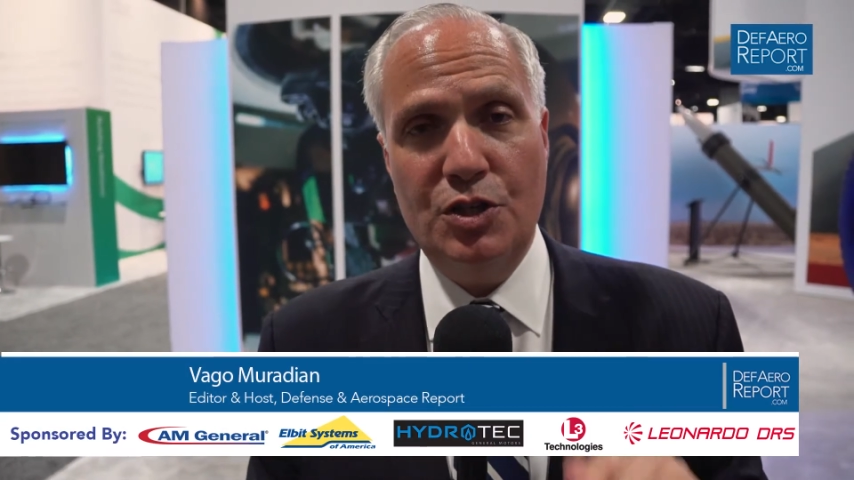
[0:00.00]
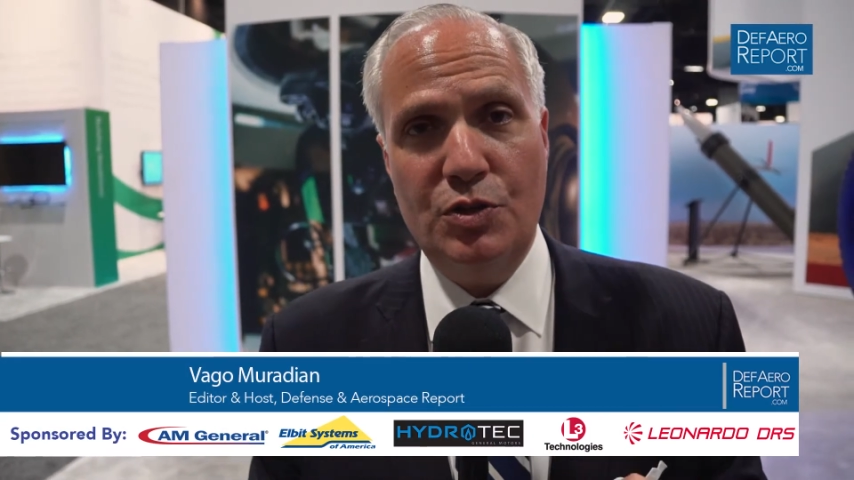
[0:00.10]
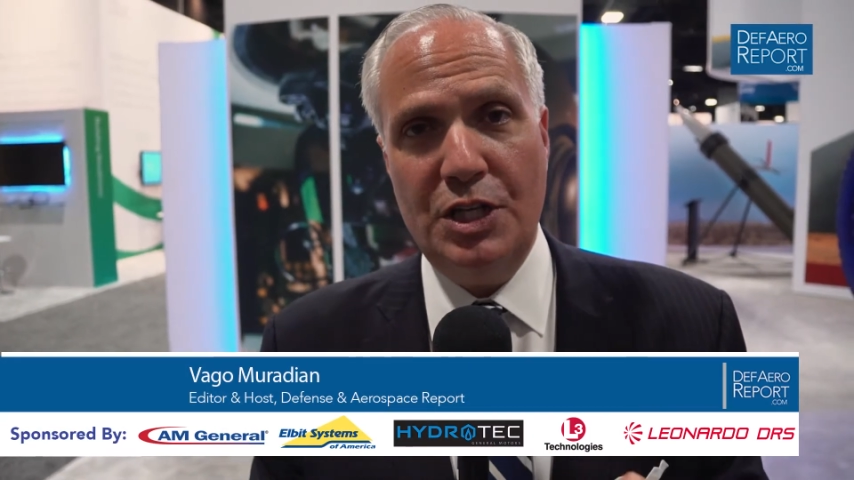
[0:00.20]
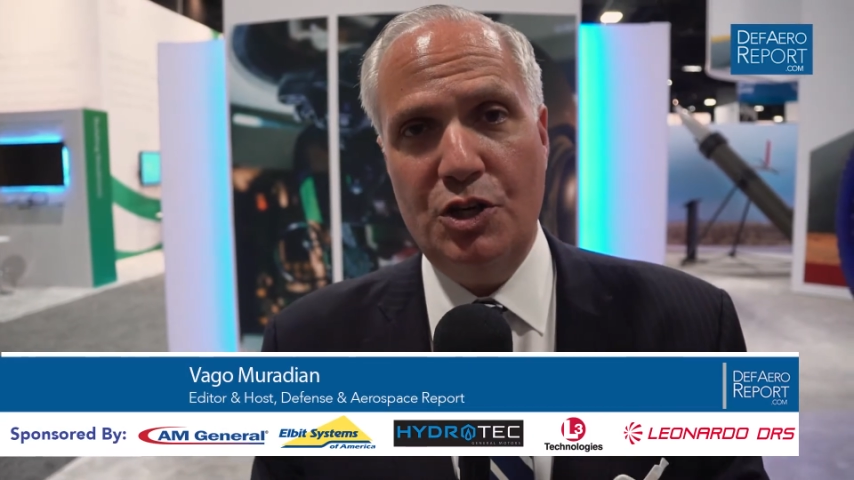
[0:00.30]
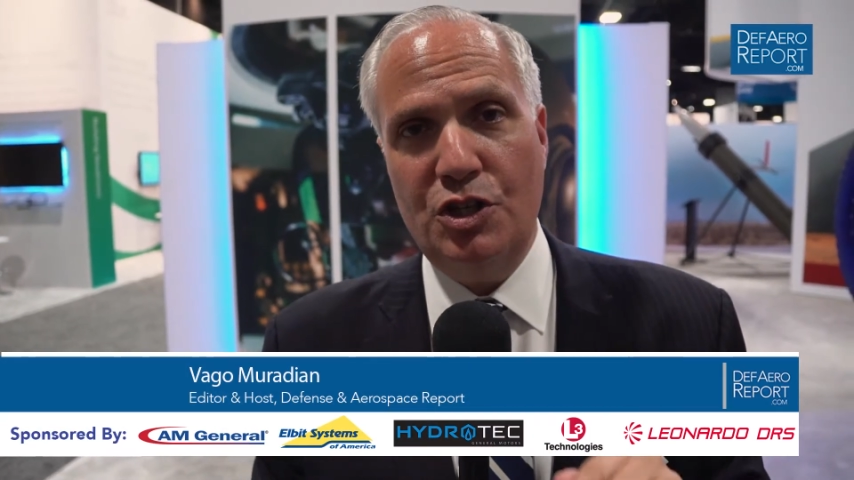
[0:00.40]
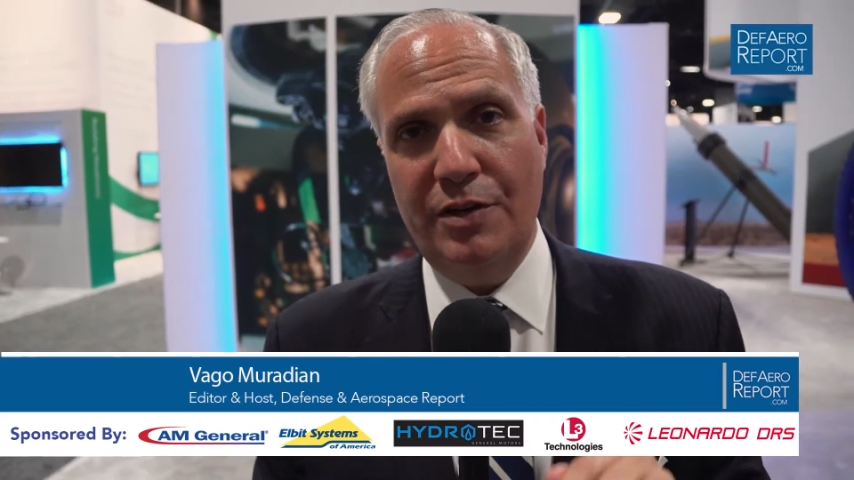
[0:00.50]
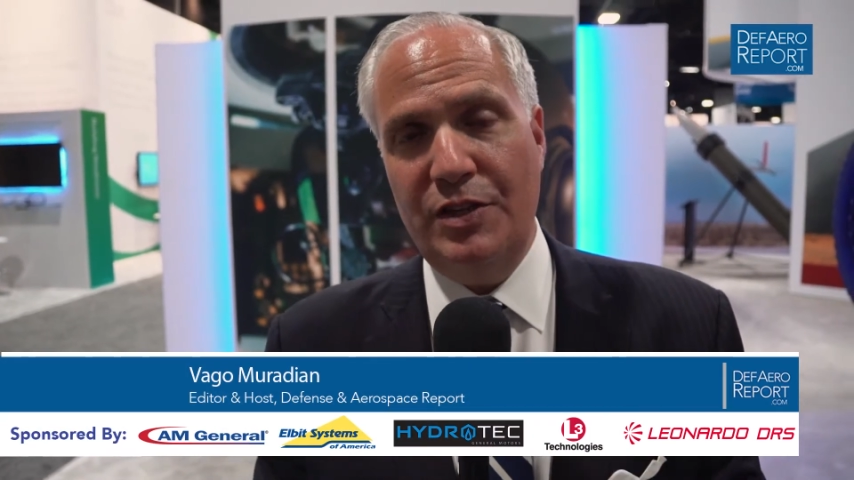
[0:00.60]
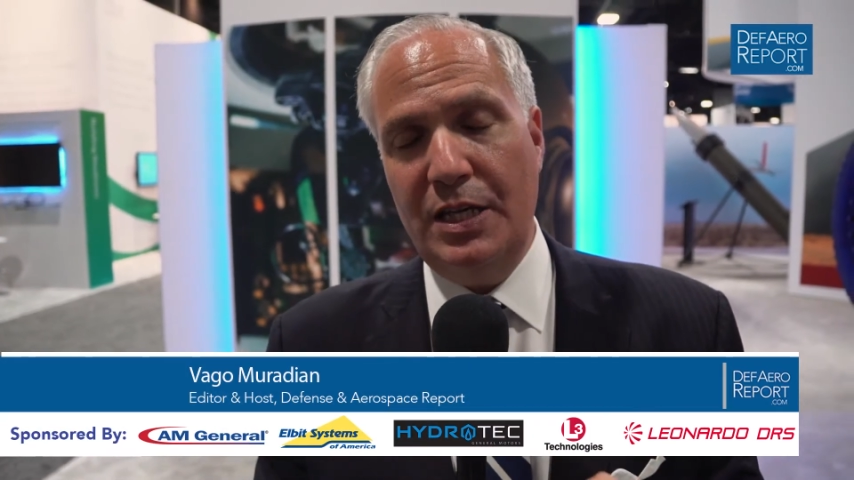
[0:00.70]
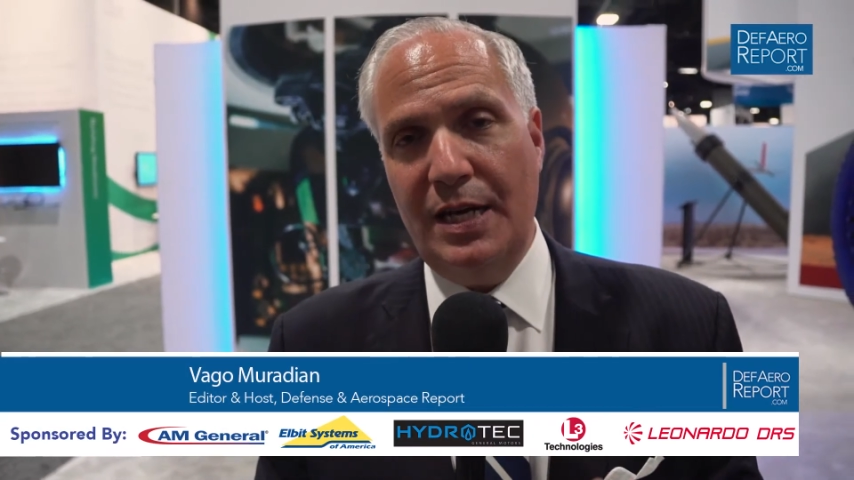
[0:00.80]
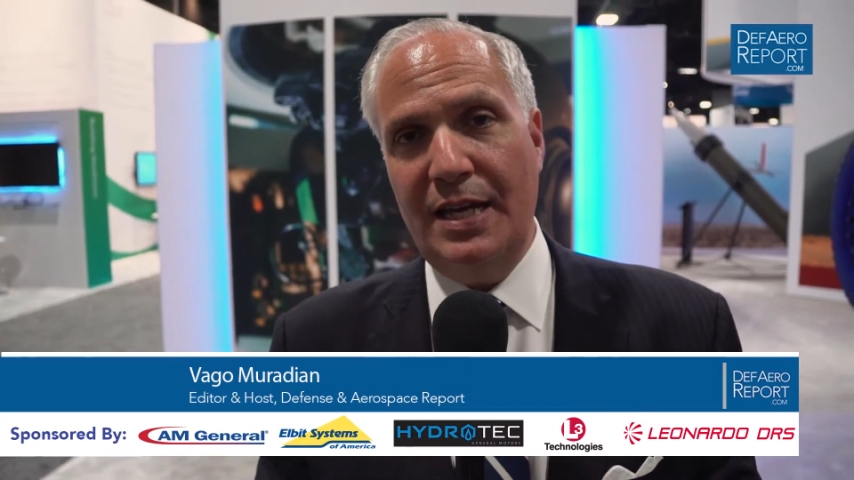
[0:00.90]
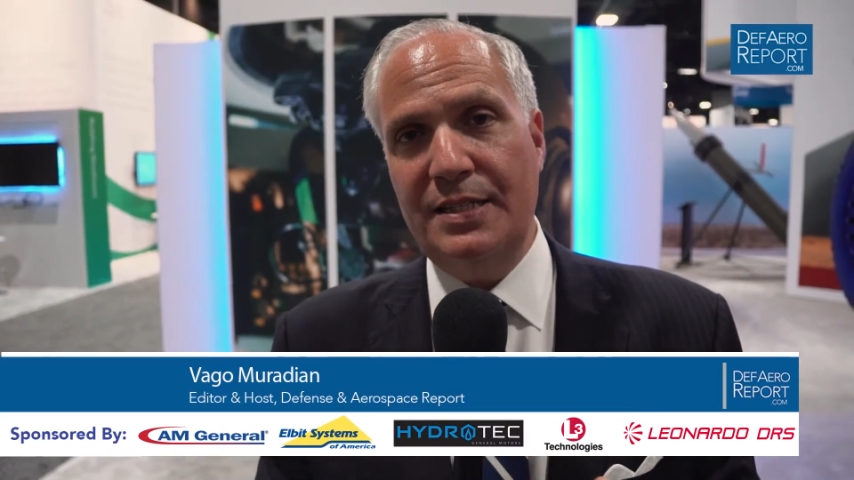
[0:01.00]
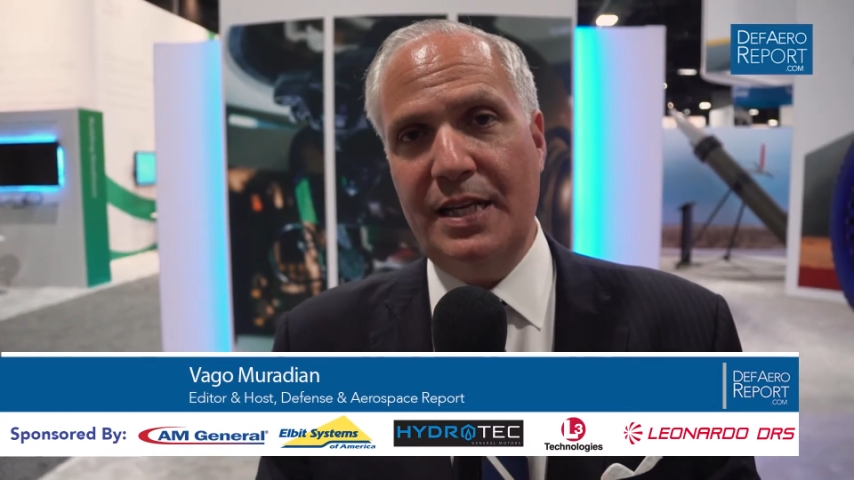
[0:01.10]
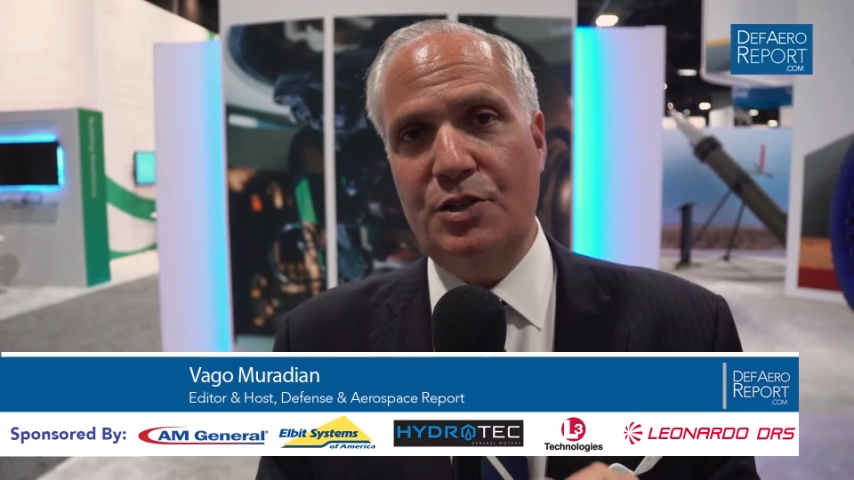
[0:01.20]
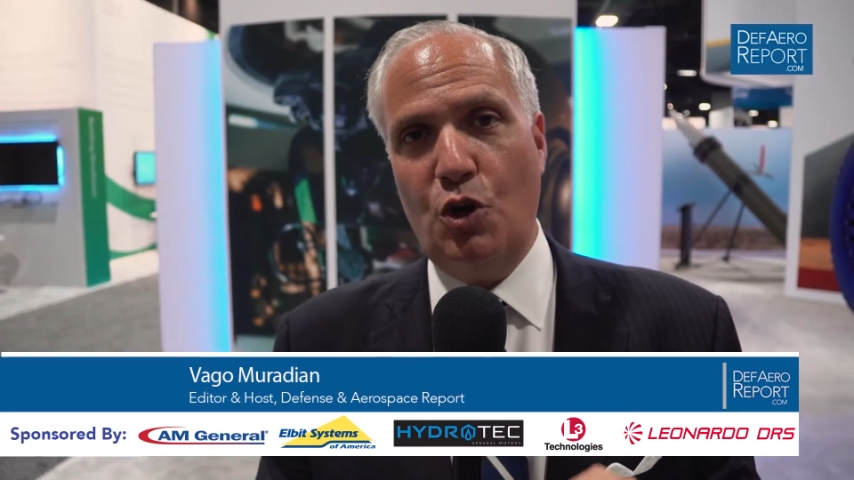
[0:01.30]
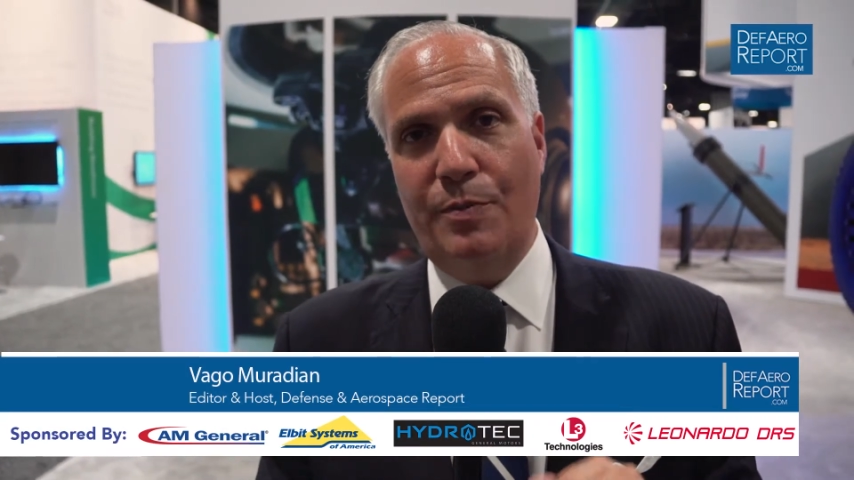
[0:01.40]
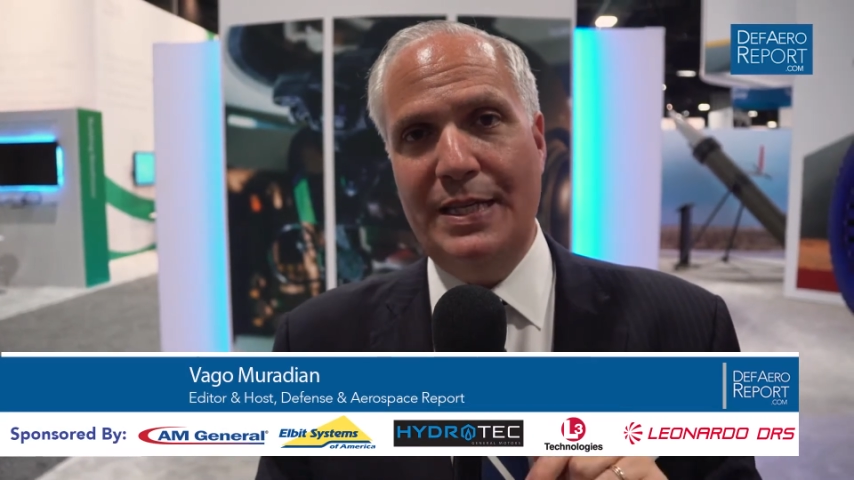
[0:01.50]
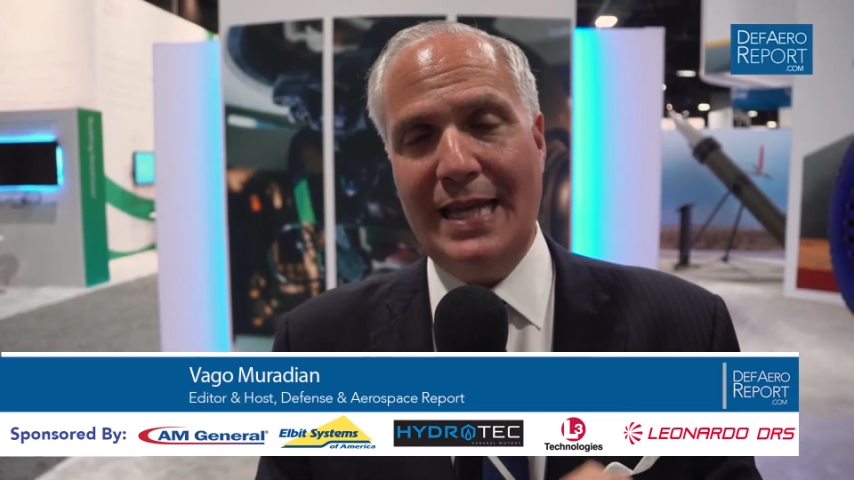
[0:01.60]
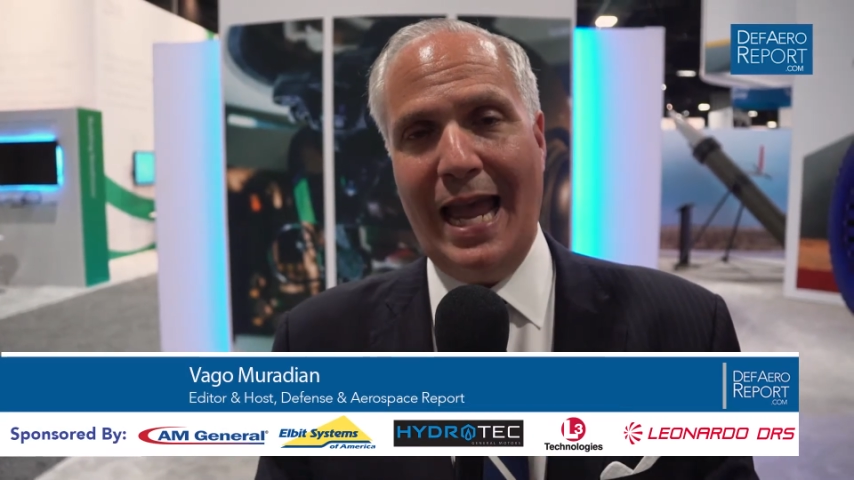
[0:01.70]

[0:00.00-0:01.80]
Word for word: Association of the United States Army's